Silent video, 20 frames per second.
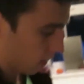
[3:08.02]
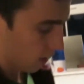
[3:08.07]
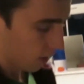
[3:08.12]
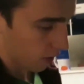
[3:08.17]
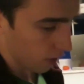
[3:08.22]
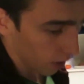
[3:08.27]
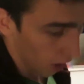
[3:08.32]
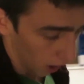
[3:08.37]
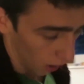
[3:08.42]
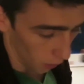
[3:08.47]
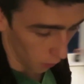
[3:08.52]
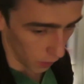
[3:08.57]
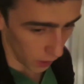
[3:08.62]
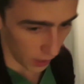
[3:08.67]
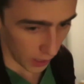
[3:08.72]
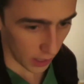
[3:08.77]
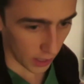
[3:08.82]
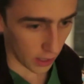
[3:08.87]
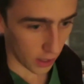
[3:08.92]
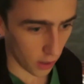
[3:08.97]
so,
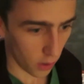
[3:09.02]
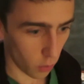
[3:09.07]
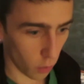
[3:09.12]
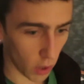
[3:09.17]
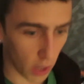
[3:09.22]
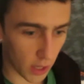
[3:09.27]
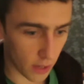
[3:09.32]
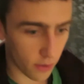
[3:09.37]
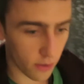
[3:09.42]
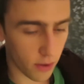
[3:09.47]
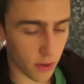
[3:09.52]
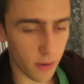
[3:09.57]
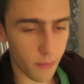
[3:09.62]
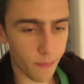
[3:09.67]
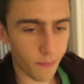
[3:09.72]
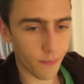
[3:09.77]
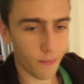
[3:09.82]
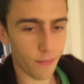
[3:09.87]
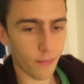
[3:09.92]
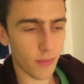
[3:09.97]
words
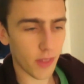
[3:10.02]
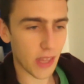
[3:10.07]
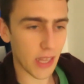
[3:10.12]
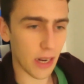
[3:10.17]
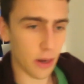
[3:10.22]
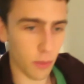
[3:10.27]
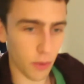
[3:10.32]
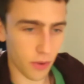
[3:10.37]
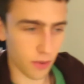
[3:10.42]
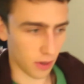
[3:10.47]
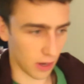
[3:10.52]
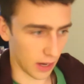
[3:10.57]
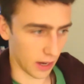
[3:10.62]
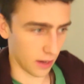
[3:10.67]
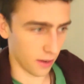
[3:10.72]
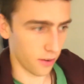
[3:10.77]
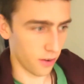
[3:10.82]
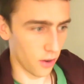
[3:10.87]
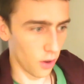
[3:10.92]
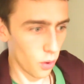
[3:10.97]
that I was
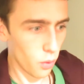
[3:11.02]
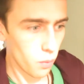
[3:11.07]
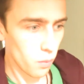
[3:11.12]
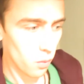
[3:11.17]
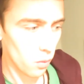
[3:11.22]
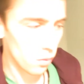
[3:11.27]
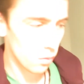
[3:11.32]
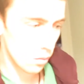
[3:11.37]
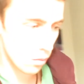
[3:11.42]
saying to you